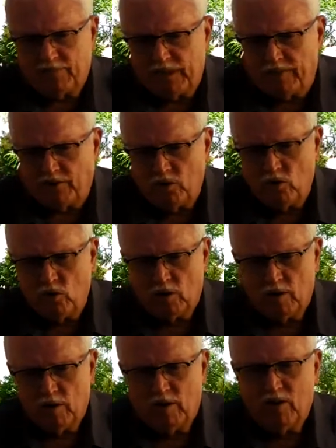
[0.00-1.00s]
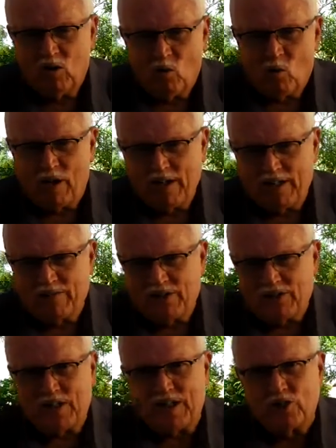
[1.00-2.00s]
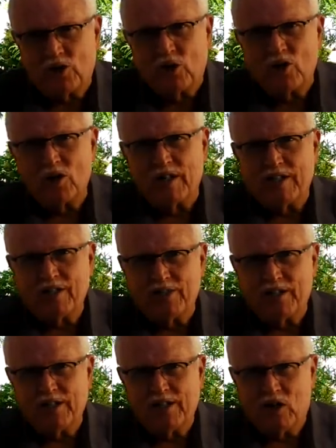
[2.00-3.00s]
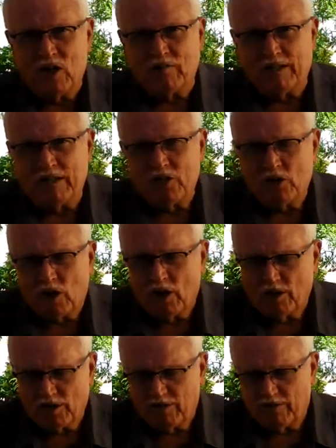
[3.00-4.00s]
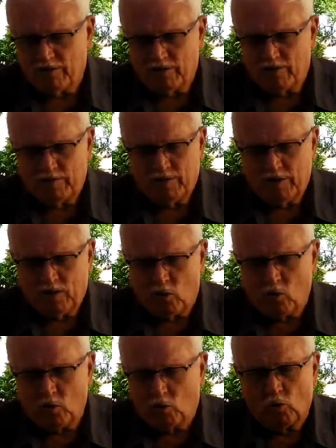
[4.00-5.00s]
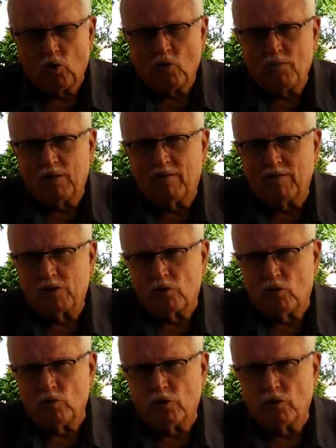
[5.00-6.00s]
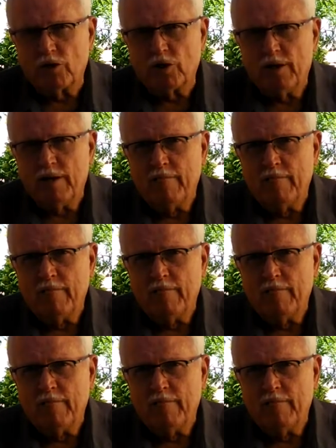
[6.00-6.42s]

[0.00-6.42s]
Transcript: if you were one of the centurions in the army in charge of a whole group of soldiers,